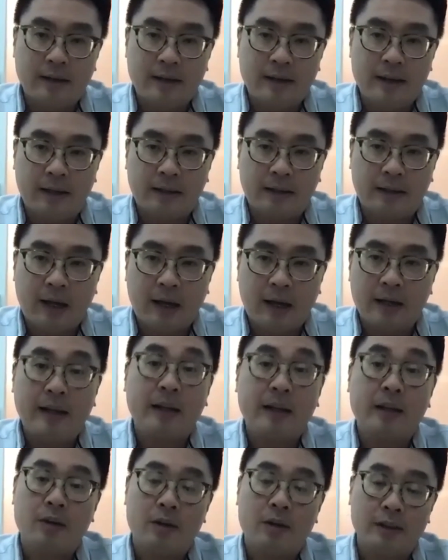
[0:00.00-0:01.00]
and card
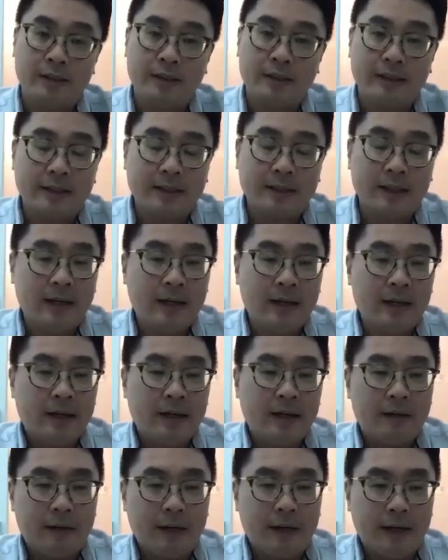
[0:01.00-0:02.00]
agnostic,
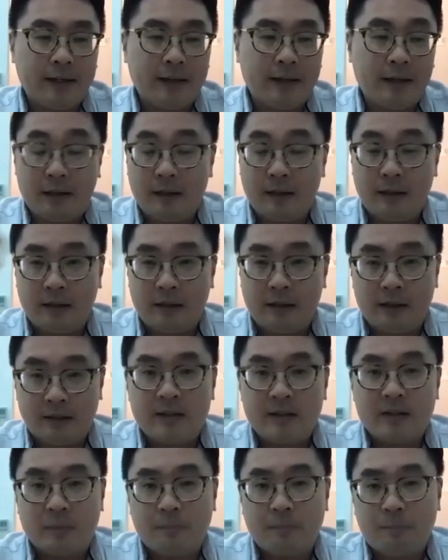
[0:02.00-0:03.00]
right? It
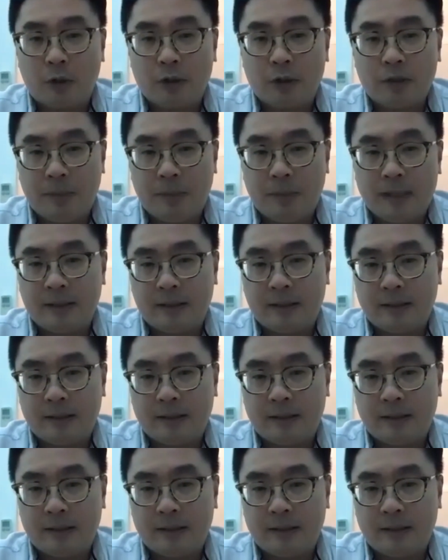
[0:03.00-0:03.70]
can support basically